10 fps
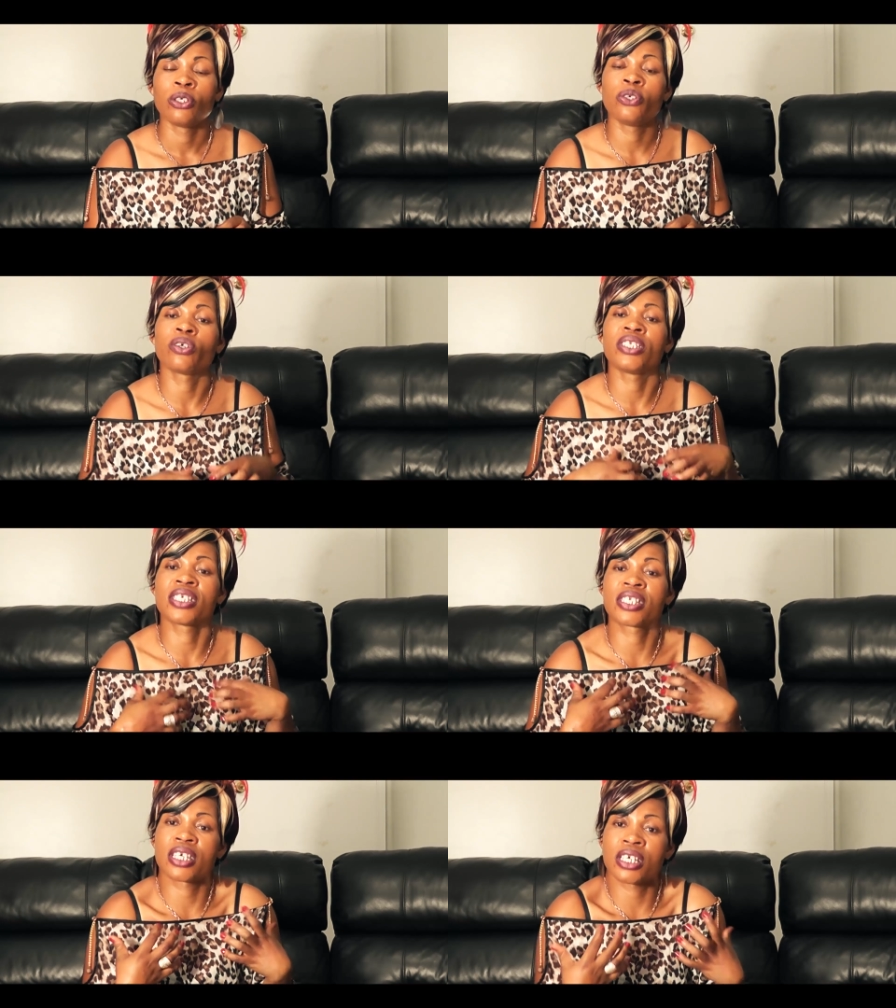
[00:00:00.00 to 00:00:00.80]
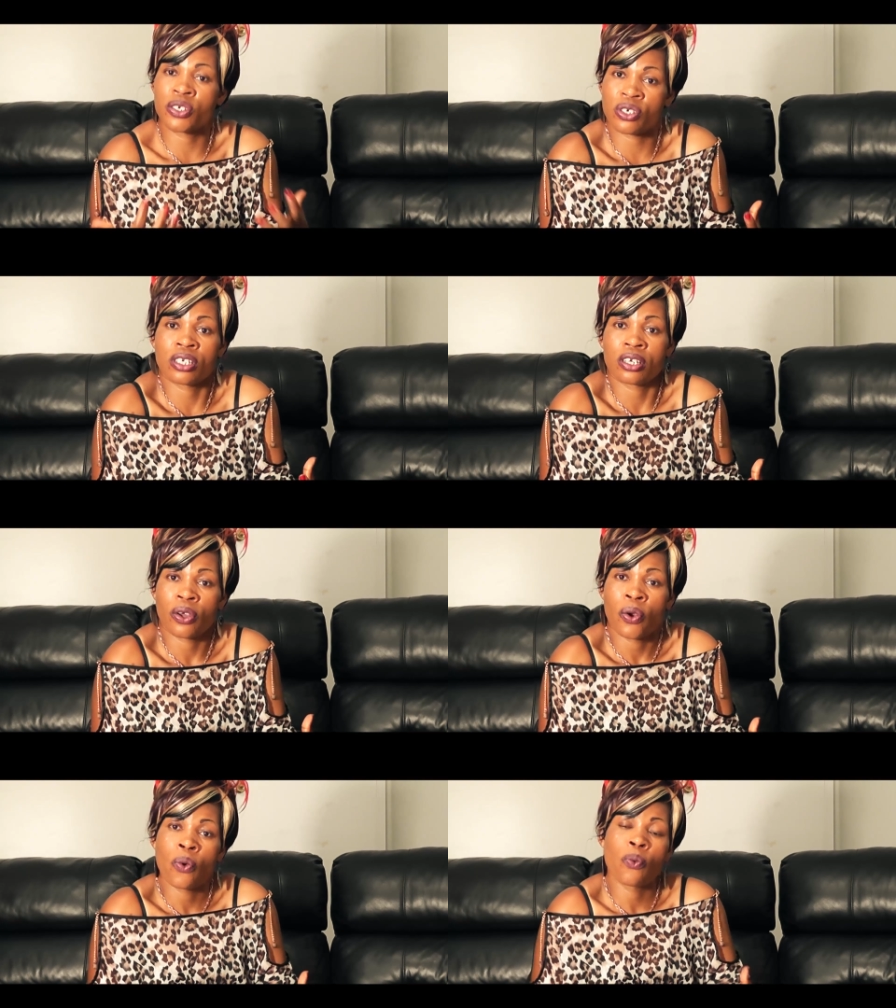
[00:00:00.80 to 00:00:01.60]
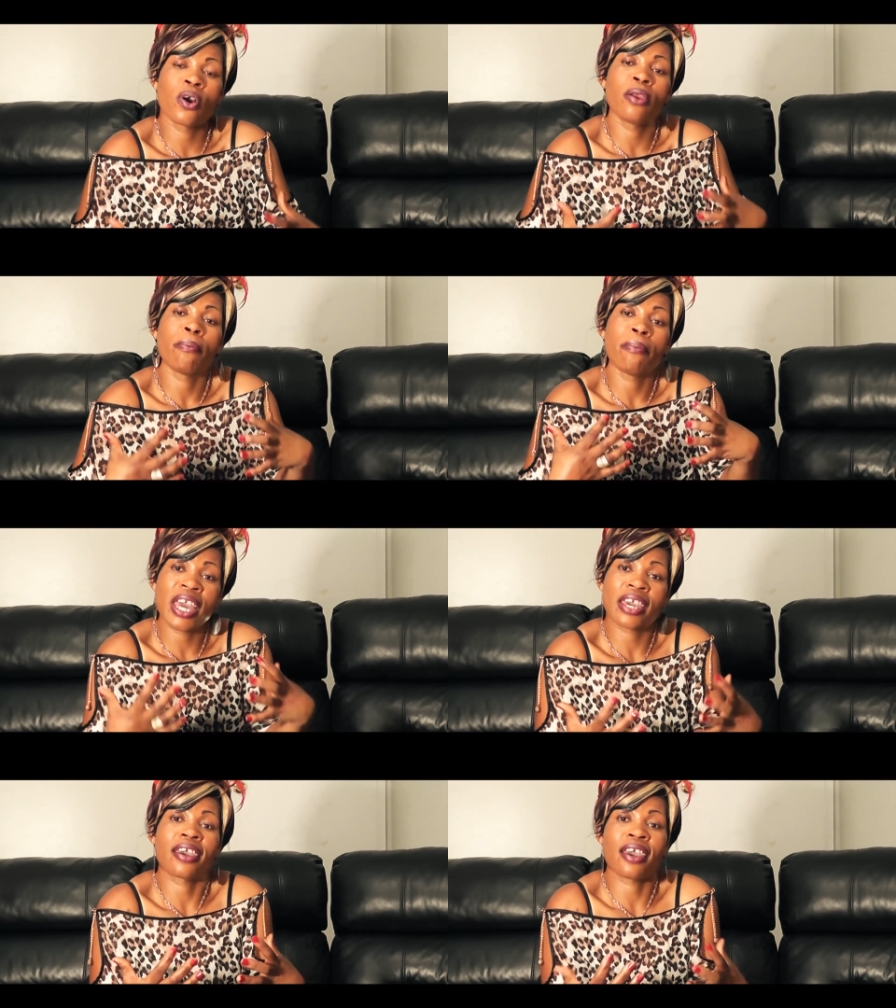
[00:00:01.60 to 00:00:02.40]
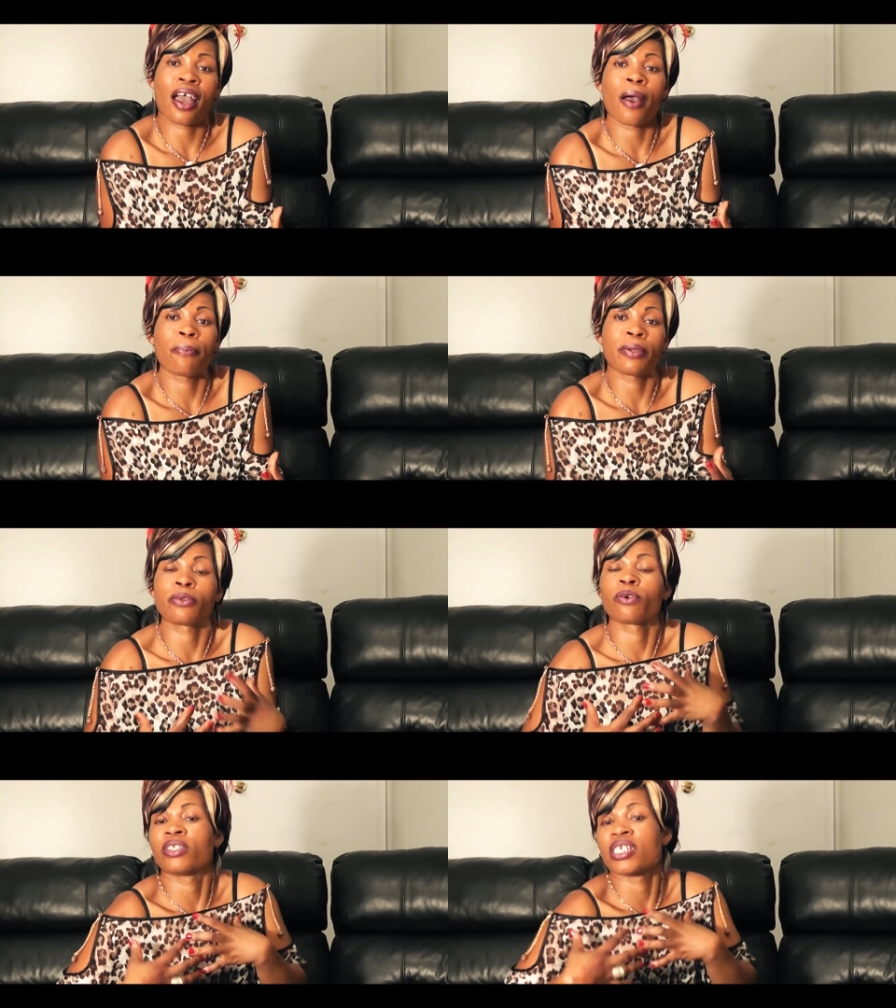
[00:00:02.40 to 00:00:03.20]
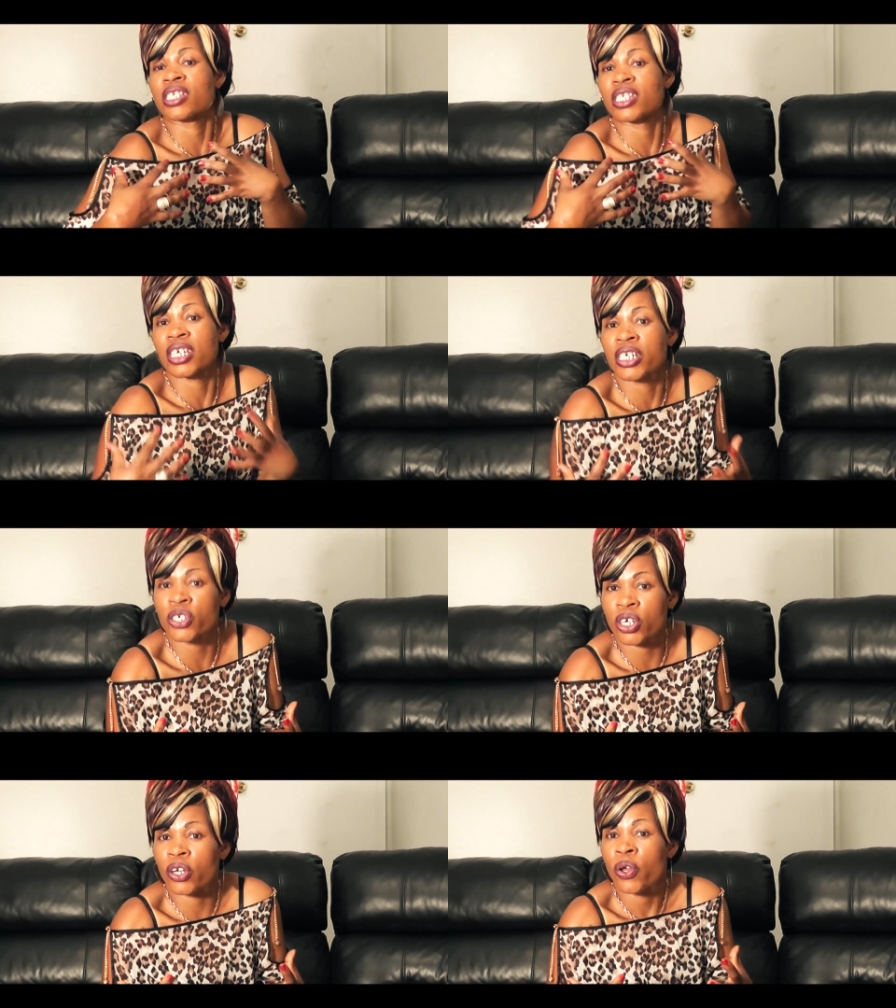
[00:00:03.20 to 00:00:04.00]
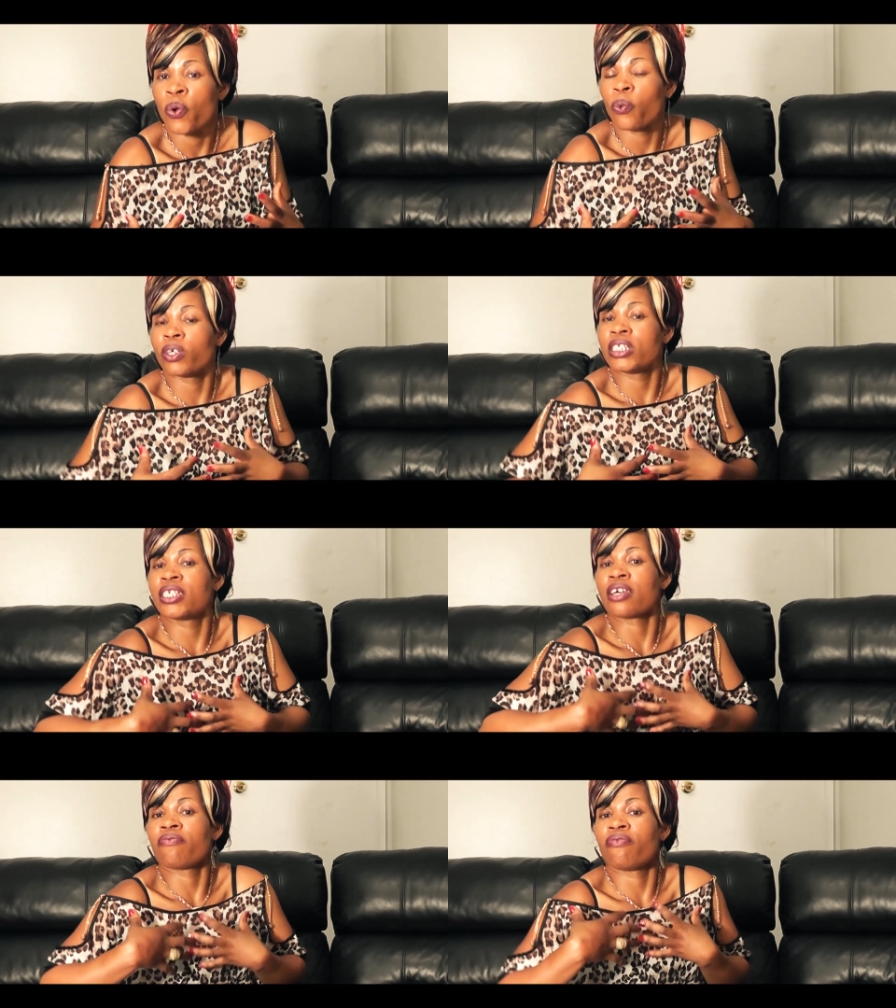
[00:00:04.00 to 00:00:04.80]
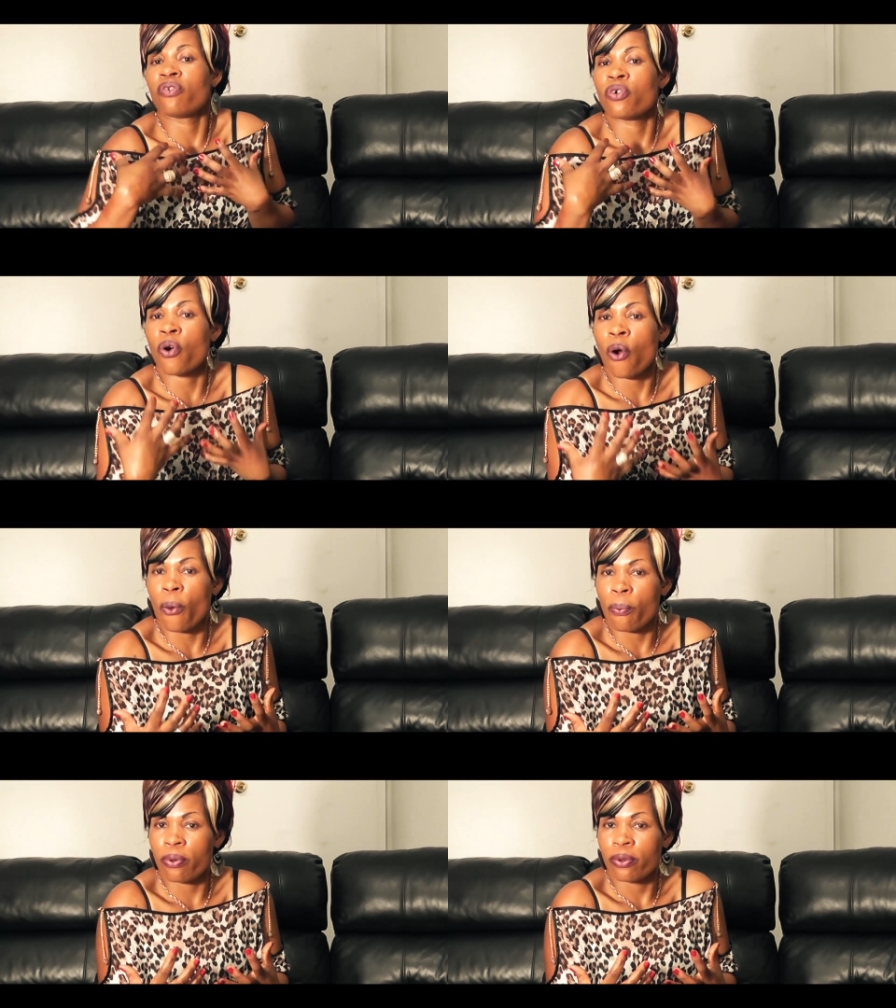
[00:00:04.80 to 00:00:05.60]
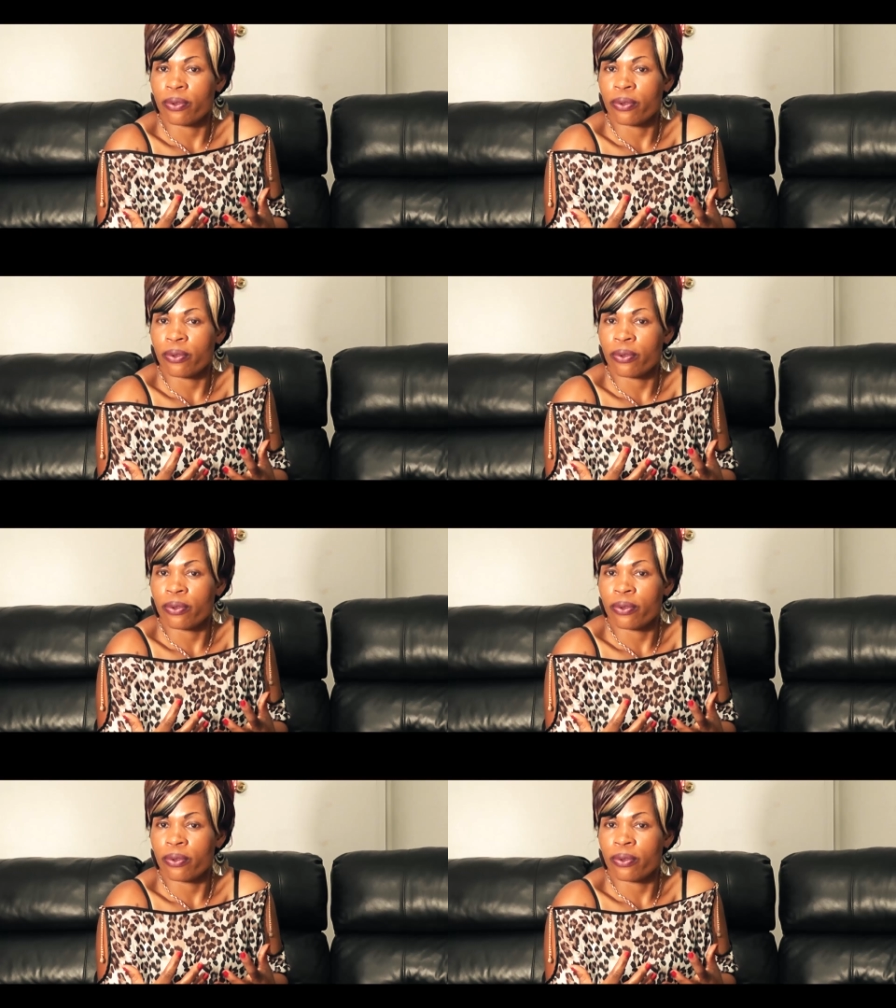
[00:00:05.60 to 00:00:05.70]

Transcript: Your decision will make it happen. Your decision will develop